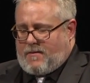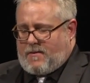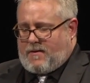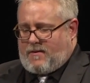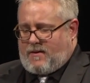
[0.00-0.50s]

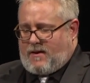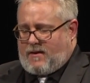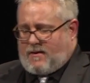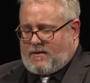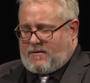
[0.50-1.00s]
in
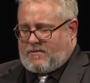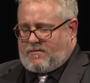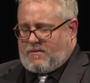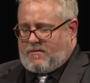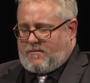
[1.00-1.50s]
the just
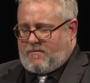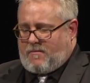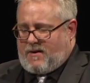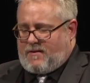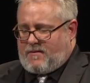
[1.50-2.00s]
a
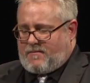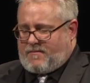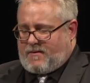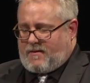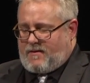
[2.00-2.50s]
reminder
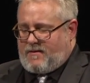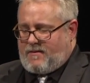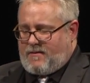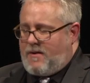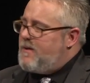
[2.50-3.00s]
of
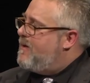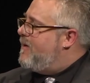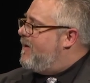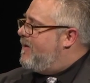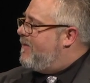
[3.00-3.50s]

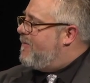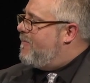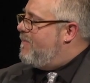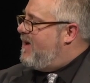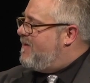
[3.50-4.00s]

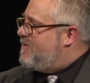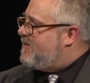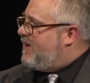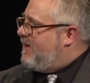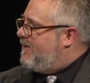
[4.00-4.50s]
Mia
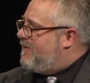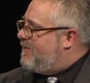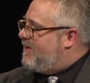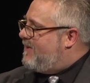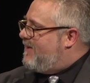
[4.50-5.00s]
Mosquito,
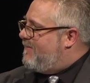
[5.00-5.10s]
was that the name?